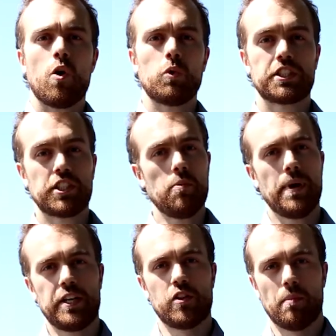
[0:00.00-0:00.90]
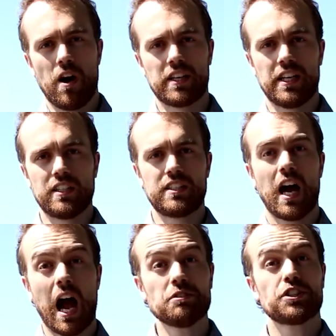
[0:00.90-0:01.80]
With so many on the market,
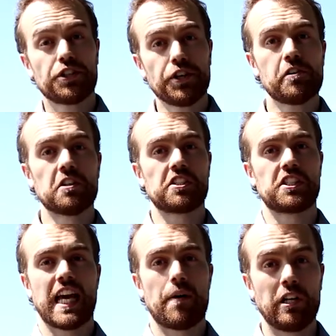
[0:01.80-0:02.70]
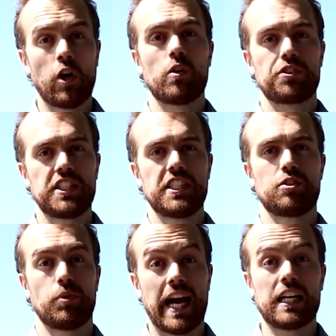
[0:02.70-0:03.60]
I was curious to see how a loyalty
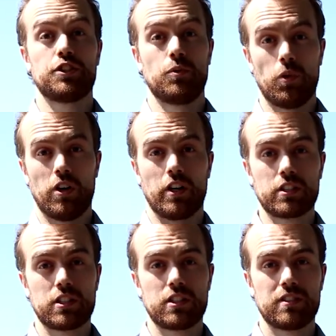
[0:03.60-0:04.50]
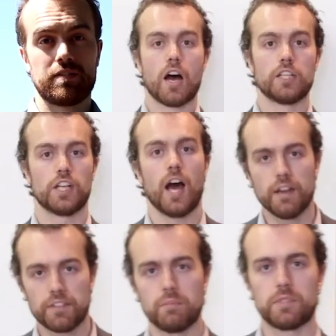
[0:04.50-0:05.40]
system in action works. So
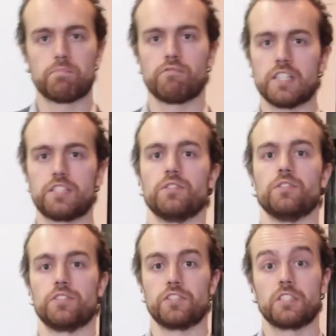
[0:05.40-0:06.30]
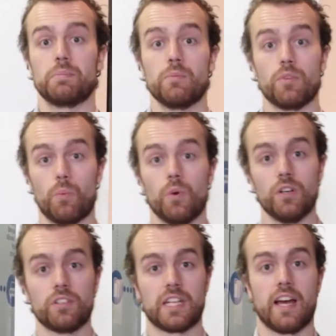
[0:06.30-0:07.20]
I've come to Brussels to speak with
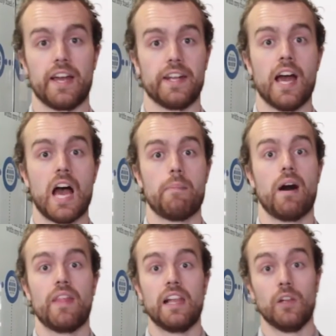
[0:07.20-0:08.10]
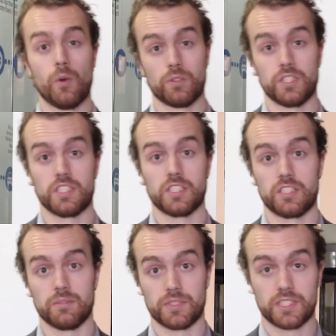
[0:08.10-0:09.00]
Worldline about their loyalty
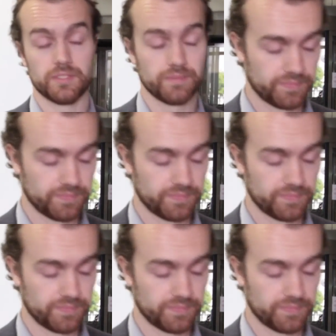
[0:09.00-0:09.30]
systems.